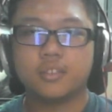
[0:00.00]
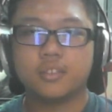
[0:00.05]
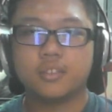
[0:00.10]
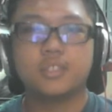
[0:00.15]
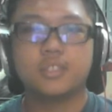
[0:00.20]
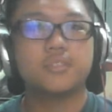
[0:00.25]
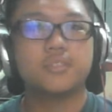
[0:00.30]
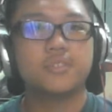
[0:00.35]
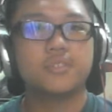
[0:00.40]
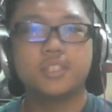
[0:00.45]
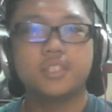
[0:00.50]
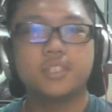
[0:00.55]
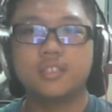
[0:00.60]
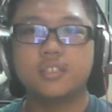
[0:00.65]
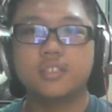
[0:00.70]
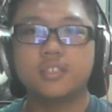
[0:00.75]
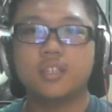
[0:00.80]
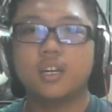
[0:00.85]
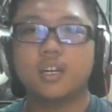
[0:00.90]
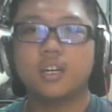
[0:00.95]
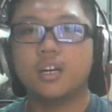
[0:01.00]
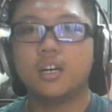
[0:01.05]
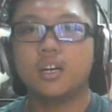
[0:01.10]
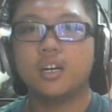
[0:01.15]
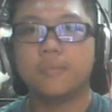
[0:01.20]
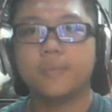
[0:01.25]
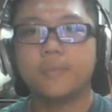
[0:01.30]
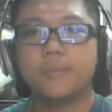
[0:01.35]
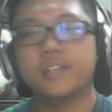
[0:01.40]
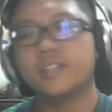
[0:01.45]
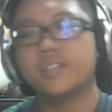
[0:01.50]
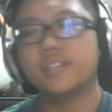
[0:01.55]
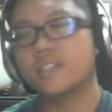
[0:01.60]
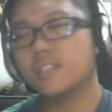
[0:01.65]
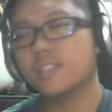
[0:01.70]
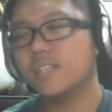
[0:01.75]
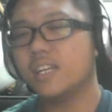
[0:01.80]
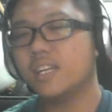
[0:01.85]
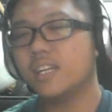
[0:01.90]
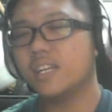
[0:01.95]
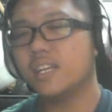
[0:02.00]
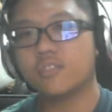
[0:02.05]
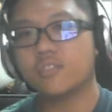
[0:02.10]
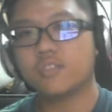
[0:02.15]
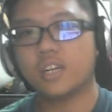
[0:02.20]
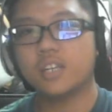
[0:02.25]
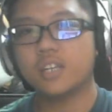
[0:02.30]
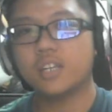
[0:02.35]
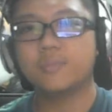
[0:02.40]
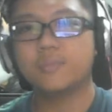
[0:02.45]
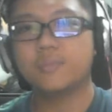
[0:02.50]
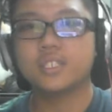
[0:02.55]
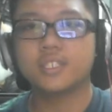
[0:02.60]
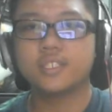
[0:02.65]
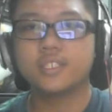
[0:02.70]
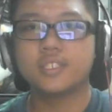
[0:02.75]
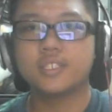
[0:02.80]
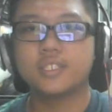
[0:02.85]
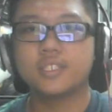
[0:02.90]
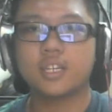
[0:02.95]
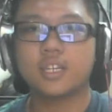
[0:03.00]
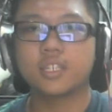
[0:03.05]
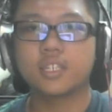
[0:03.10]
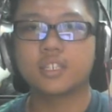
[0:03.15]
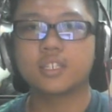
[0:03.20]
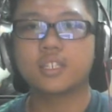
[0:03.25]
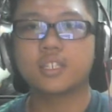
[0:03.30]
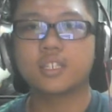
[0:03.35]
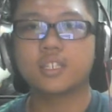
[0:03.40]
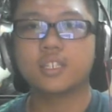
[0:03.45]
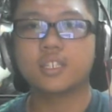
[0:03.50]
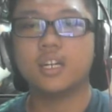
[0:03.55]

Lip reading: series, and that's alright, because I think